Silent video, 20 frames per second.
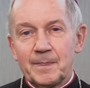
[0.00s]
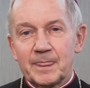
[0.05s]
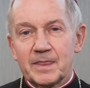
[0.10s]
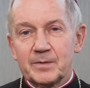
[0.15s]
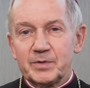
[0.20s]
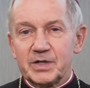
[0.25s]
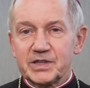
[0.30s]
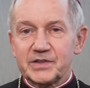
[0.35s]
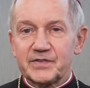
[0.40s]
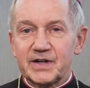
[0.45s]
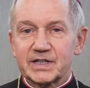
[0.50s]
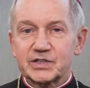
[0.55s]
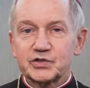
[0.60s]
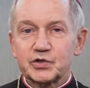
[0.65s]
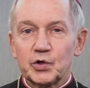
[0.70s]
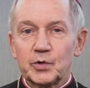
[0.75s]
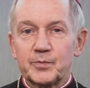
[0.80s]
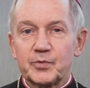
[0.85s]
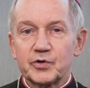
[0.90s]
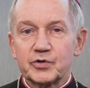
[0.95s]
The month of
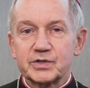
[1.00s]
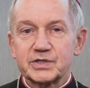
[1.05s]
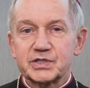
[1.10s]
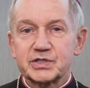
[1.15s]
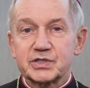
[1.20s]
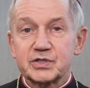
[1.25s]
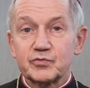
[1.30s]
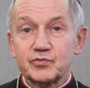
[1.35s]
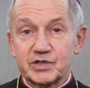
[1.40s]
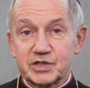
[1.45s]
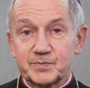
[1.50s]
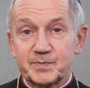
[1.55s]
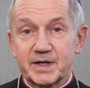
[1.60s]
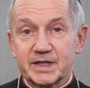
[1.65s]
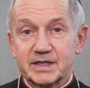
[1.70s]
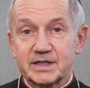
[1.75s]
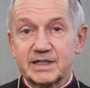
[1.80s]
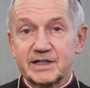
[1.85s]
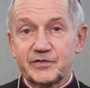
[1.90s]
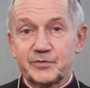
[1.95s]
October is
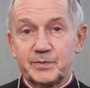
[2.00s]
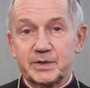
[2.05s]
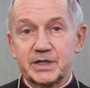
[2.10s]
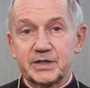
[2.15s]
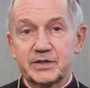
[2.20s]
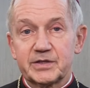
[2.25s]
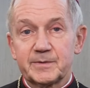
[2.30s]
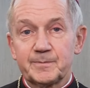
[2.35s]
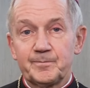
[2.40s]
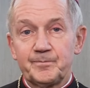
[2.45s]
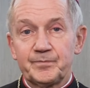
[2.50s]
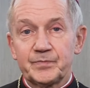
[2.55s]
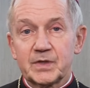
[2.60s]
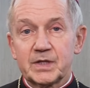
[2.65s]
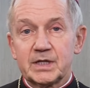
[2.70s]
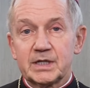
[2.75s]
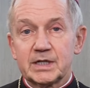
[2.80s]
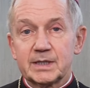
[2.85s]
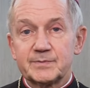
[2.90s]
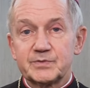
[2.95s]
Respect Life Month,
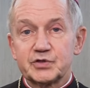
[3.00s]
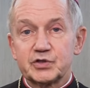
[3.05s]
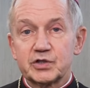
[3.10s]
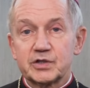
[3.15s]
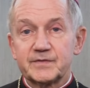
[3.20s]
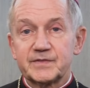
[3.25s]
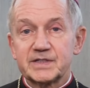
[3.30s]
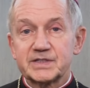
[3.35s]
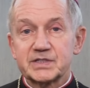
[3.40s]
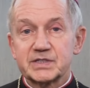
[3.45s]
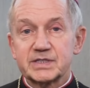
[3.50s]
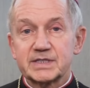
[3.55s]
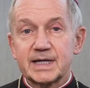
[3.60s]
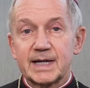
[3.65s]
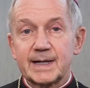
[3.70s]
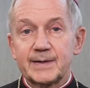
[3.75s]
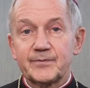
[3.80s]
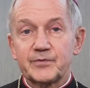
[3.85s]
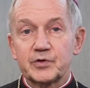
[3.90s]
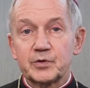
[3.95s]
observed as a
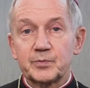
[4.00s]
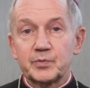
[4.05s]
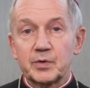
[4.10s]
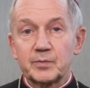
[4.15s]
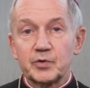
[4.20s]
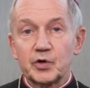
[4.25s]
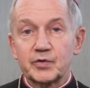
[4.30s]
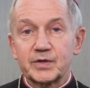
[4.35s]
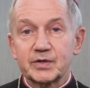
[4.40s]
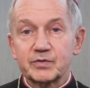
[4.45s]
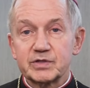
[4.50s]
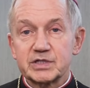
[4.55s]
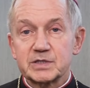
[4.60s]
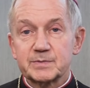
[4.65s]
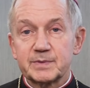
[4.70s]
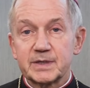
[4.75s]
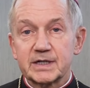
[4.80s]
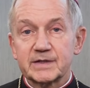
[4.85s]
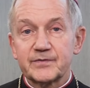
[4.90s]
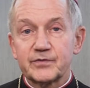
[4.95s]
time for promoting
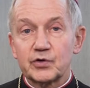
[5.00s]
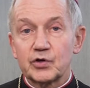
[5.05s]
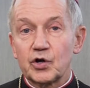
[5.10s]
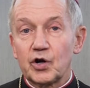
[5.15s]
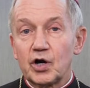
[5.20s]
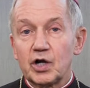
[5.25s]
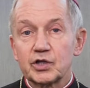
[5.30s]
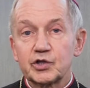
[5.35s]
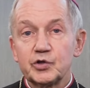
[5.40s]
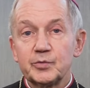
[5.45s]
respect for all